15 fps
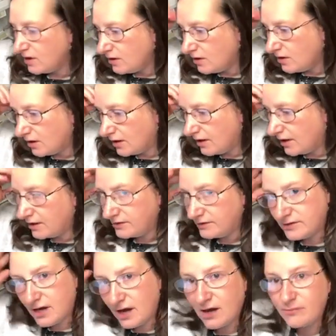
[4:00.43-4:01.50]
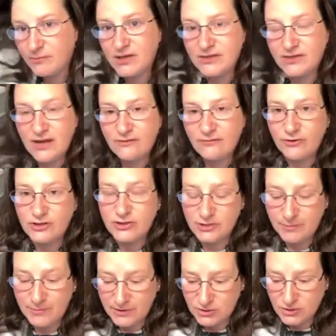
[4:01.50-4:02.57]
and um, get that free
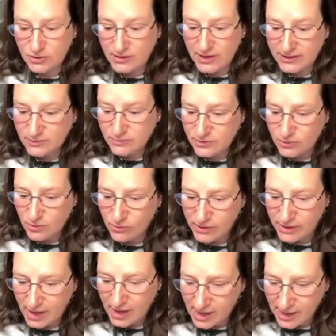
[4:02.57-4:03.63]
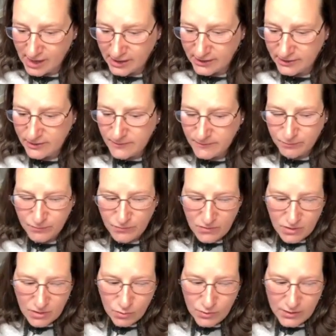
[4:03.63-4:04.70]
shipping. So that's what's going on.
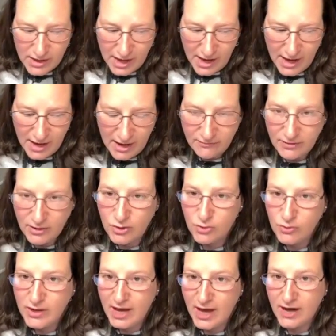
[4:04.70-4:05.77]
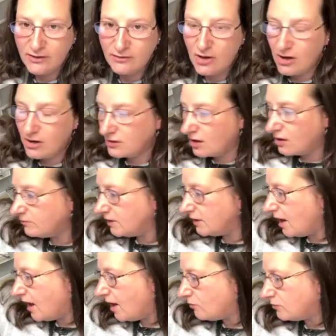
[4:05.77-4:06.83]
We have a new catalog coming
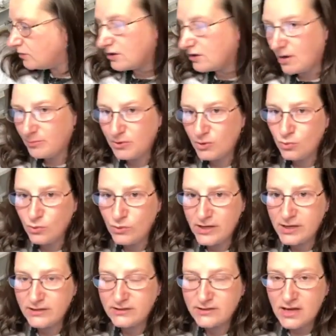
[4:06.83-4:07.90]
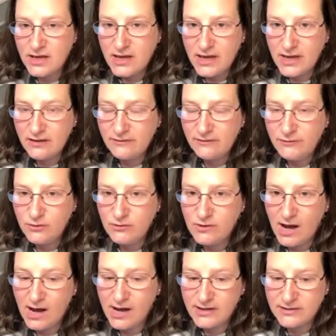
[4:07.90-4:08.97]
out in a couple of weeks. If you
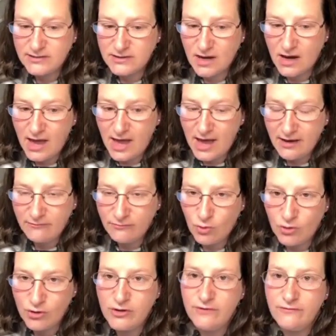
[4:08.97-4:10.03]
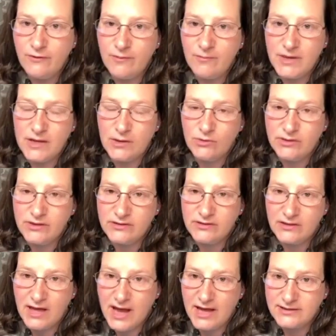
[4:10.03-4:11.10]
guys have ordered from me within the
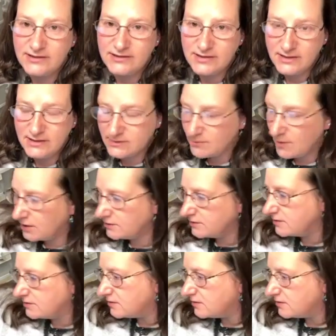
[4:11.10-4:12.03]
last six months,